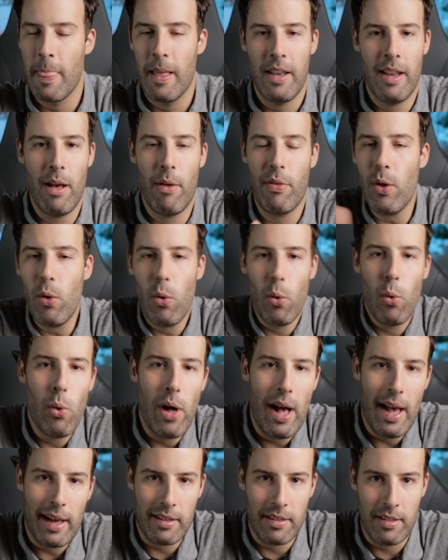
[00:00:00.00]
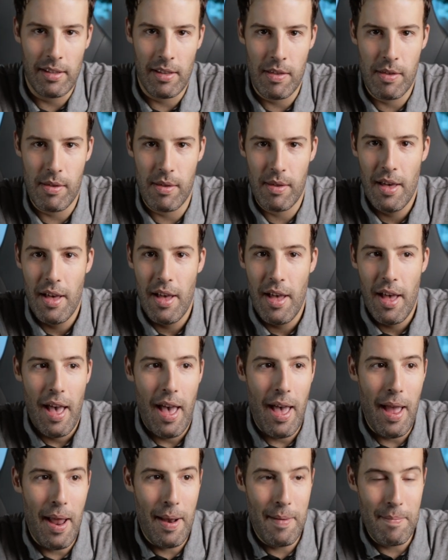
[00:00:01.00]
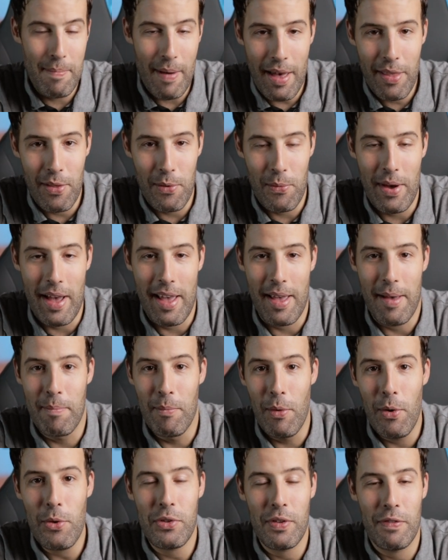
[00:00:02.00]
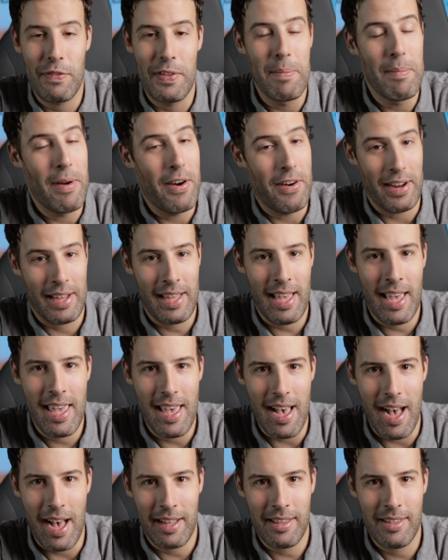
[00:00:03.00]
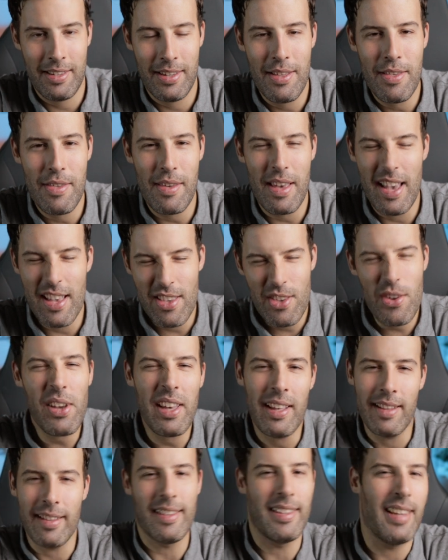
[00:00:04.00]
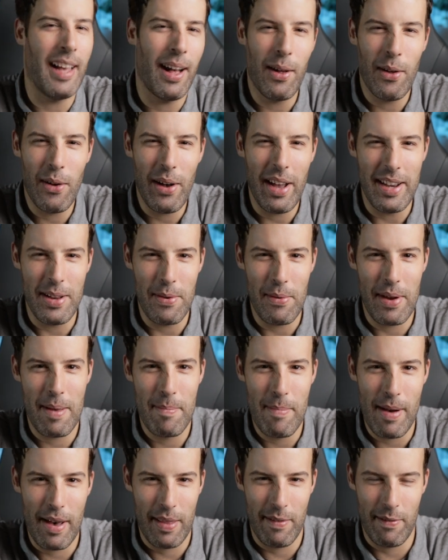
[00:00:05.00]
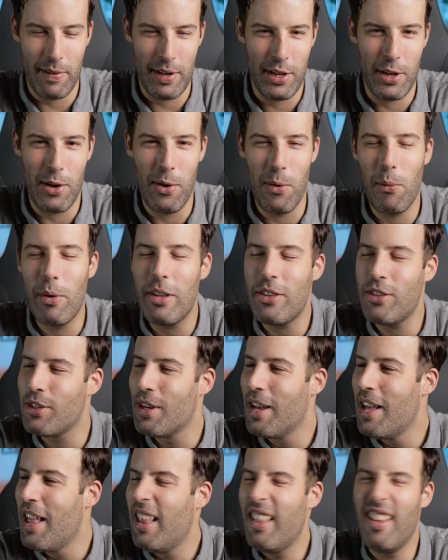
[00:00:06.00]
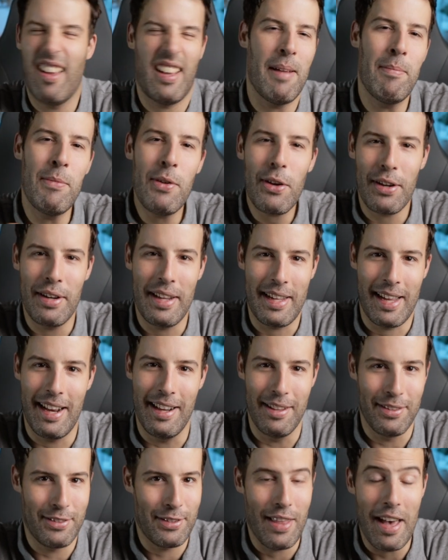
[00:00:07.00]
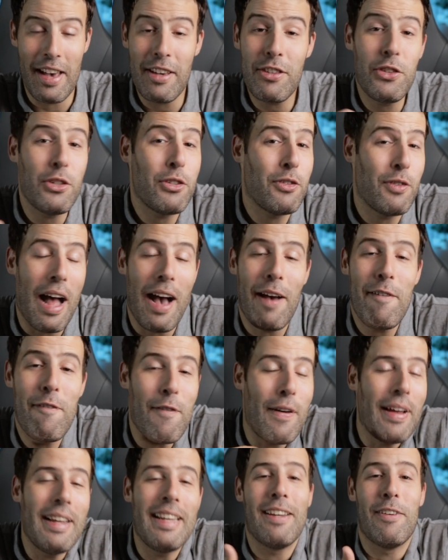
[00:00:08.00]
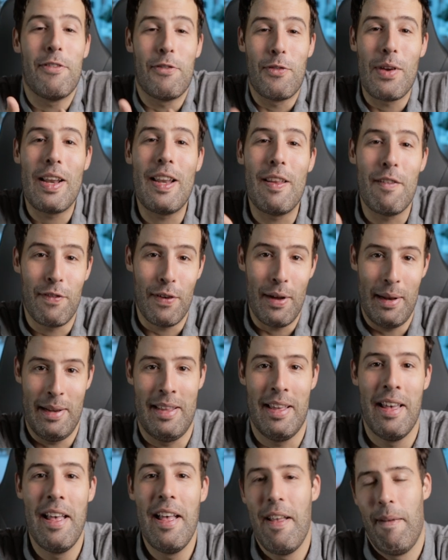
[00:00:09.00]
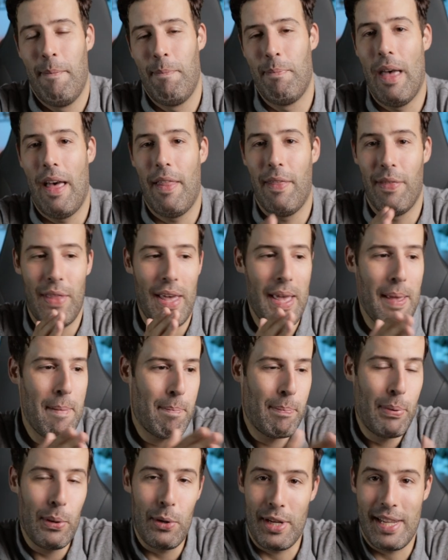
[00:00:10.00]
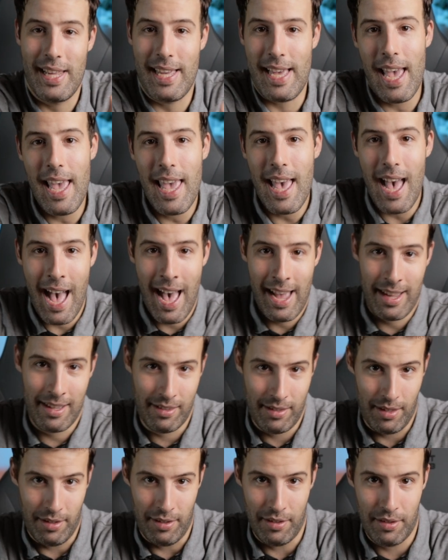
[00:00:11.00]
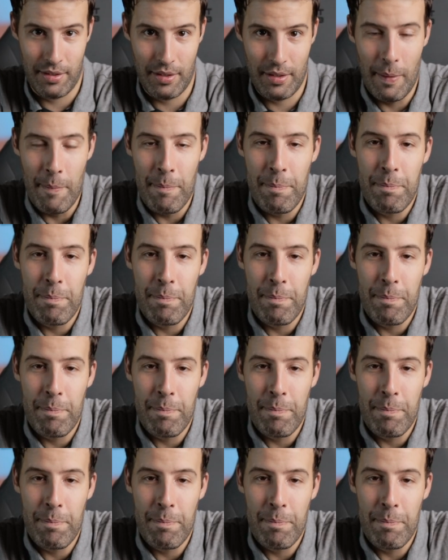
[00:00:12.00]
Now, they're all actors. And by the way, most of them are gay actors, and you can tell anyway by the video, which, like, I'm not gonna get into that. It's just, I find it really funny that they put gay actors